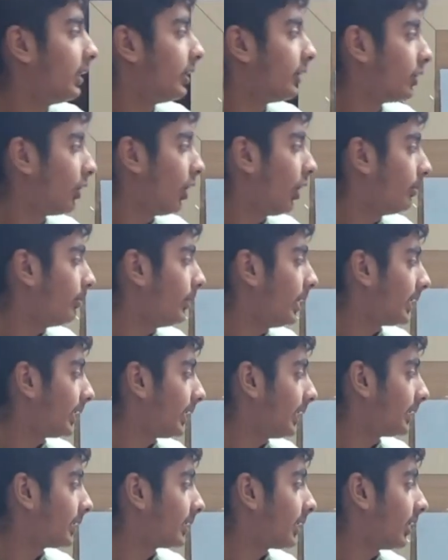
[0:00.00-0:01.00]

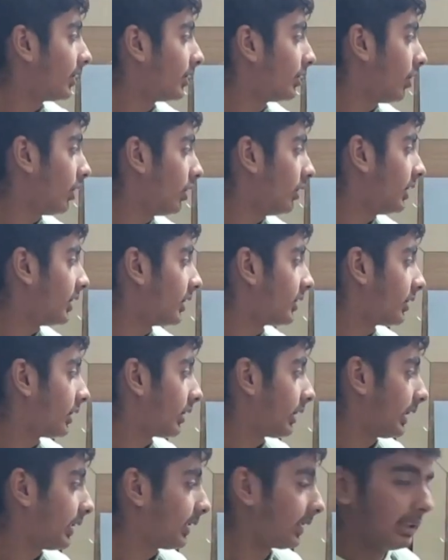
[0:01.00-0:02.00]
Non-metals are
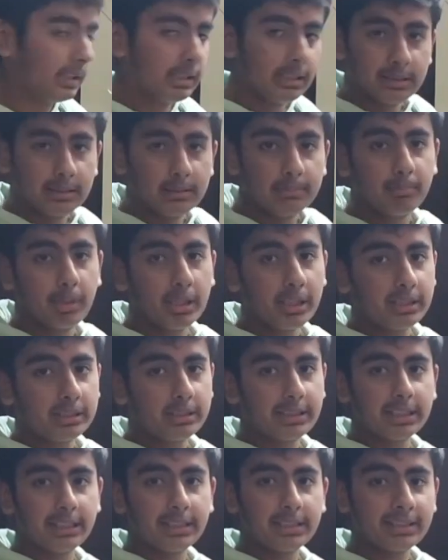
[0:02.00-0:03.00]
non-lustrous, but
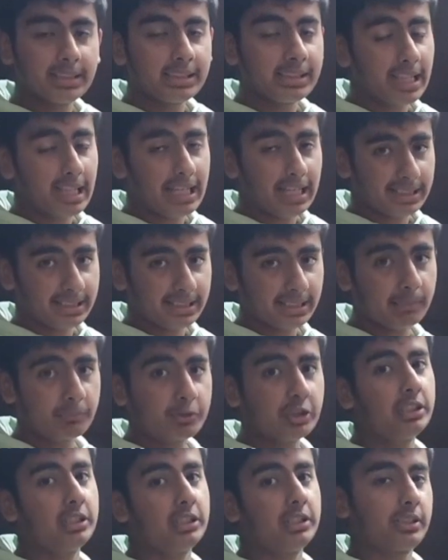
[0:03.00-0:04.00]
there is an
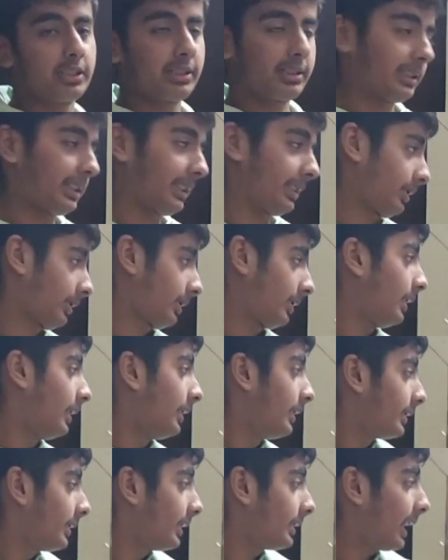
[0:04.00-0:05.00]
exception in this case,
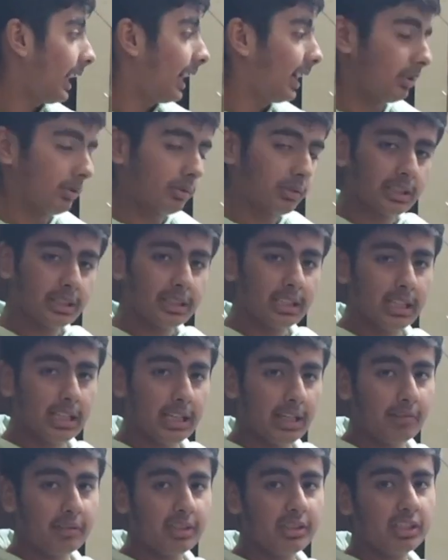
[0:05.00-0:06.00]
that iodine
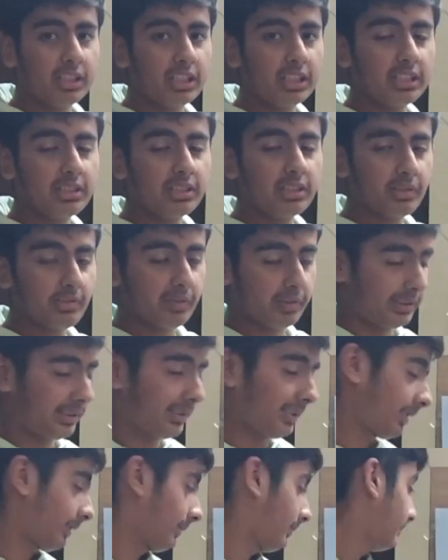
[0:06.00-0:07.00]
have a shiny surface.